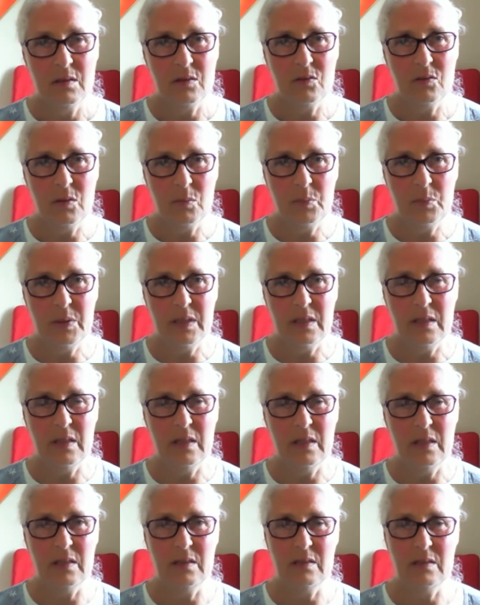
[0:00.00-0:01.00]

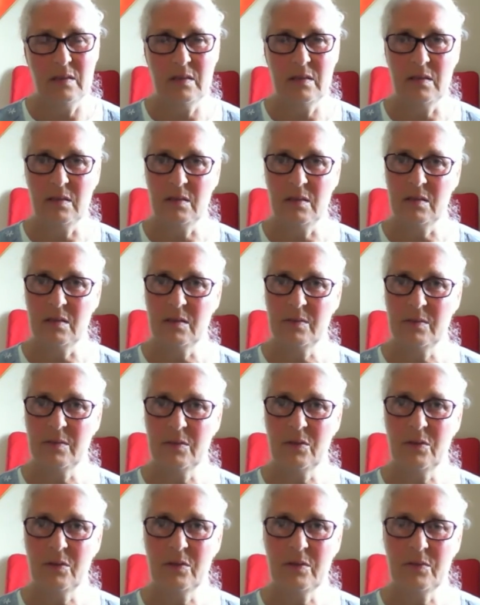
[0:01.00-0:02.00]
grumpiness and
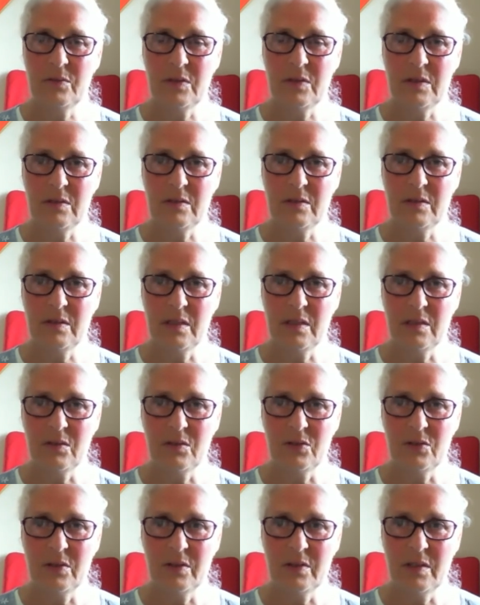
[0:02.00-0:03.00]
all of these
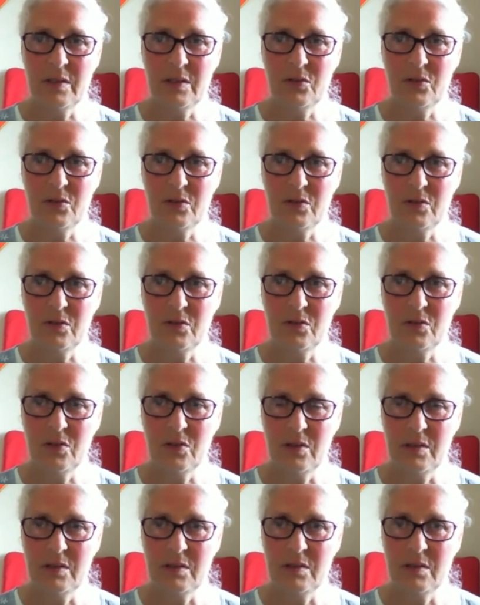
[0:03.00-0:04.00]
things that nature is
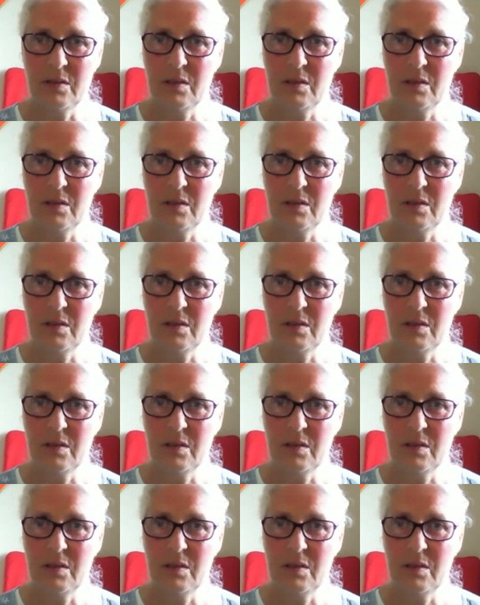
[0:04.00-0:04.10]
like